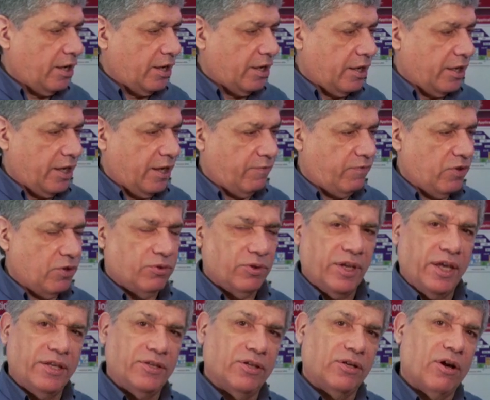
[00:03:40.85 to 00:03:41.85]
uh, if you
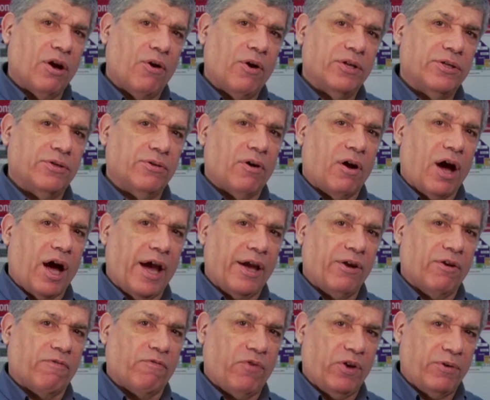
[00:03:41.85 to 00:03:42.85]
need to go into
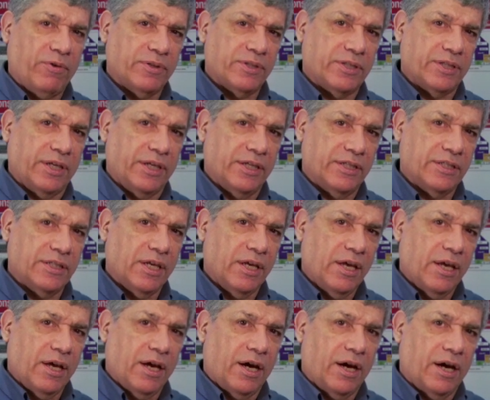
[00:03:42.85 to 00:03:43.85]
higher frequencies,
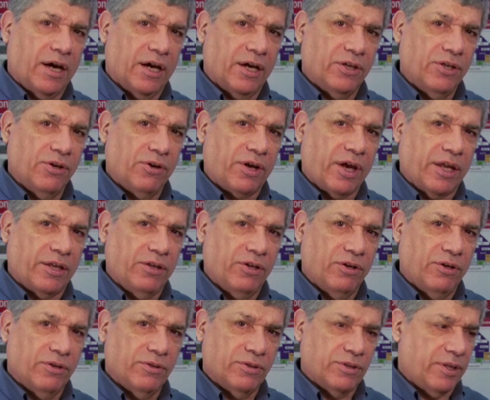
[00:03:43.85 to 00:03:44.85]
you can
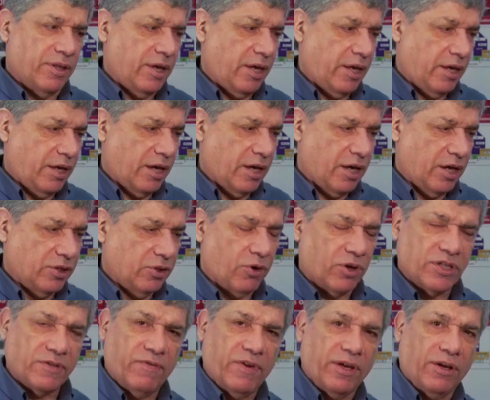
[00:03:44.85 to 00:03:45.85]
use the
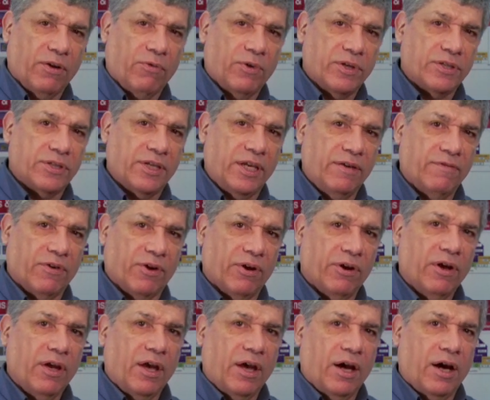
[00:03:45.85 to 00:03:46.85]
noise figure receiver
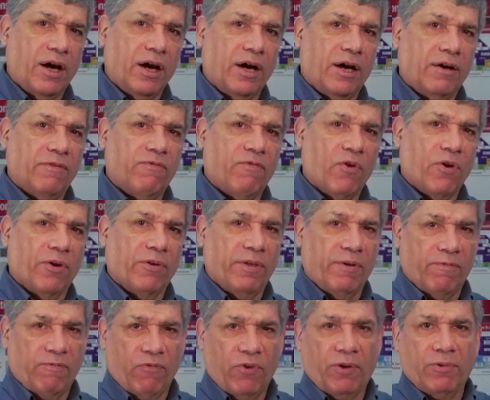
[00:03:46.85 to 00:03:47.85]
for
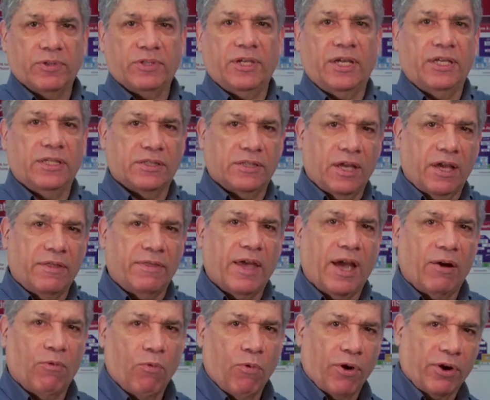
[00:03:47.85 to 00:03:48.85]
the frequencies
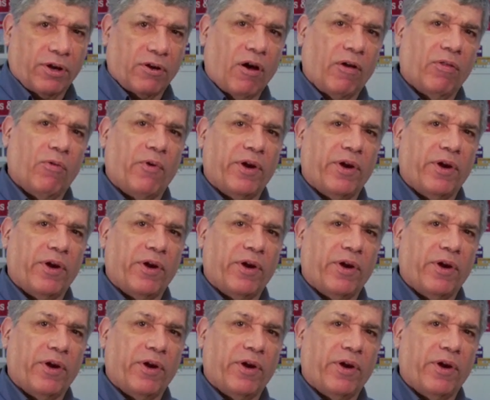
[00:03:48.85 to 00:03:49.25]
that work all the